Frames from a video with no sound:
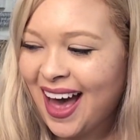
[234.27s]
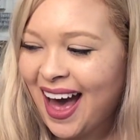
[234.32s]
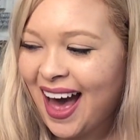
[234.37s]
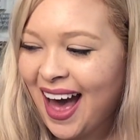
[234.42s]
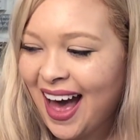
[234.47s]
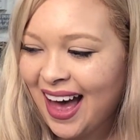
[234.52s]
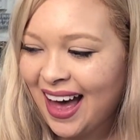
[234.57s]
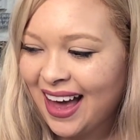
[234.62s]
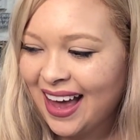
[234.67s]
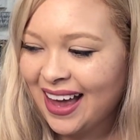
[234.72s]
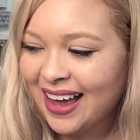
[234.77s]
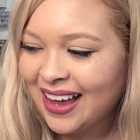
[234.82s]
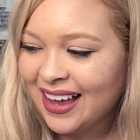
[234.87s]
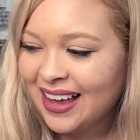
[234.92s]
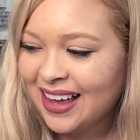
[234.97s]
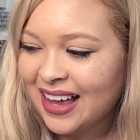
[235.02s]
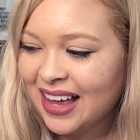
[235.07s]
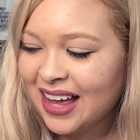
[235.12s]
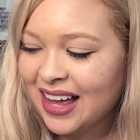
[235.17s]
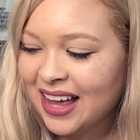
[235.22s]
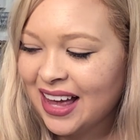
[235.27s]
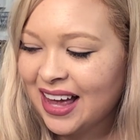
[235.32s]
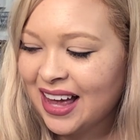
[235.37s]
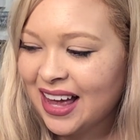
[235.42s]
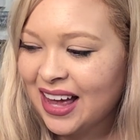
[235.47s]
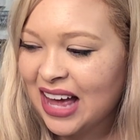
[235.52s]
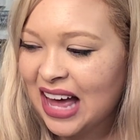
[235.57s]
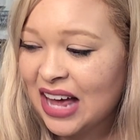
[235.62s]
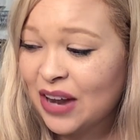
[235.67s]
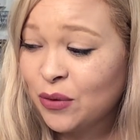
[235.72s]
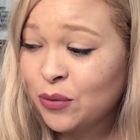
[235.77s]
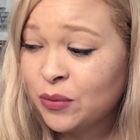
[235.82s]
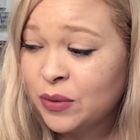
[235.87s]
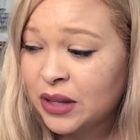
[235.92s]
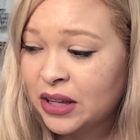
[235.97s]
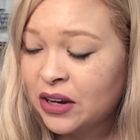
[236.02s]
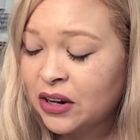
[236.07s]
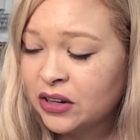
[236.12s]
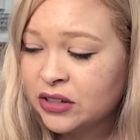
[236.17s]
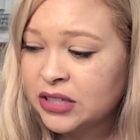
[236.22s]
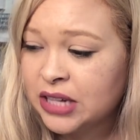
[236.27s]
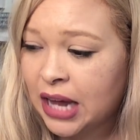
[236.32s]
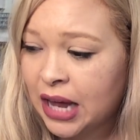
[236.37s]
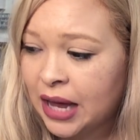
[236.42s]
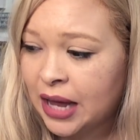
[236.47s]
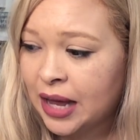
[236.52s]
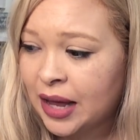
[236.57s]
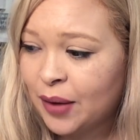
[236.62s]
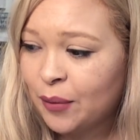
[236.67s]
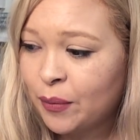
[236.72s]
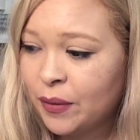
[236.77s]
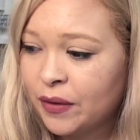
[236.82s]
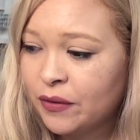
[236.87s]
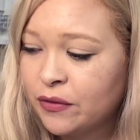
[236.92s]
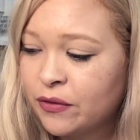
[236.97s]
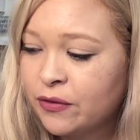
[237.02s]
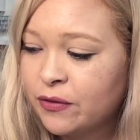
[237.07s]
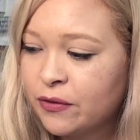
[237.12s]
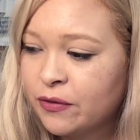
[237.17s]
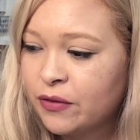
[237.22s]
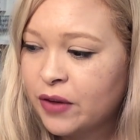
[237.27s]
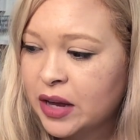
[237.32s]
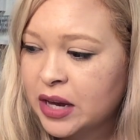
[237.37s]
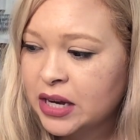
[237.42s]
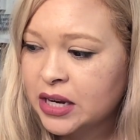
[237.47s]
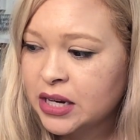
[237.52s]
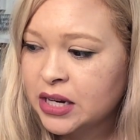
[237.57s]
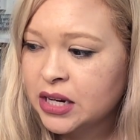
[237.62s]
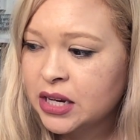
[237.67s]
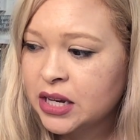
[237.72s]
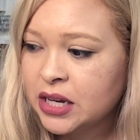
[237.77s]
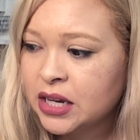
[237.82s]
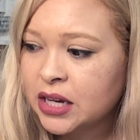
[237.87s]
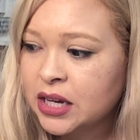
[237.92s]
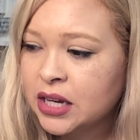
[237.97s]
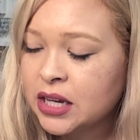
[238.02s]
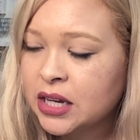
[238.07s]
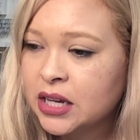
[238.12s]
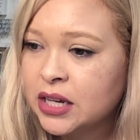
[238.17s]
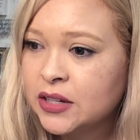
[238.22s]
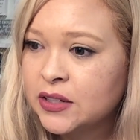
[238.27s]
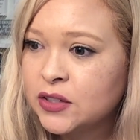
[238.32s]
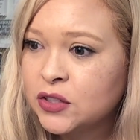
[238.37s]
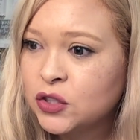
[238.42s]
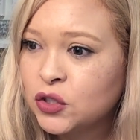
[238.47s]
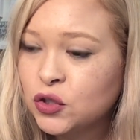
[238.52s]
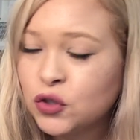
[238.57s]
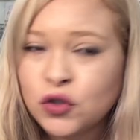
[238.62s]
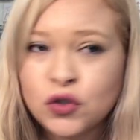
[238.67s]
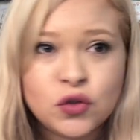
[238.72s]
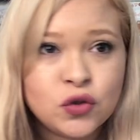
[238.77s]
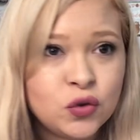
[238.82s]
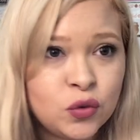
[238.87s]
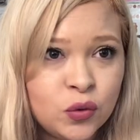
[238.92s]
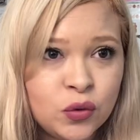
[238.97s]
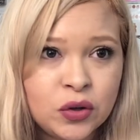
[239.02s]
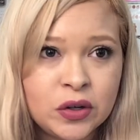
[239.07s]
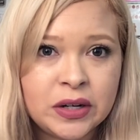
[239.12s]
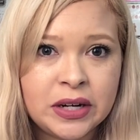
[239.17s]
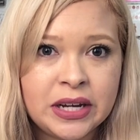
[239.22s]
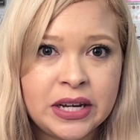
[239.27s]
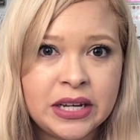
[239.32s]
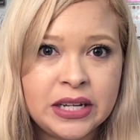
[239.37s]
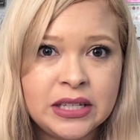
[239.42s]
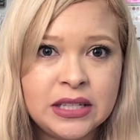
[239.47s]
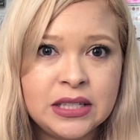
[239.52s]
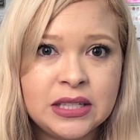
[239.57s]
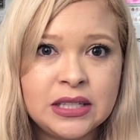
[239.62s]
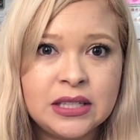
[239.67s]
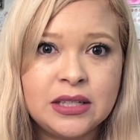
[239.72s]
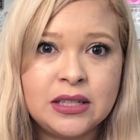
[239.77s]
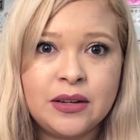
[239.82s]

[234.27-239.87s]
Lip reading: I had a really hard time finding stories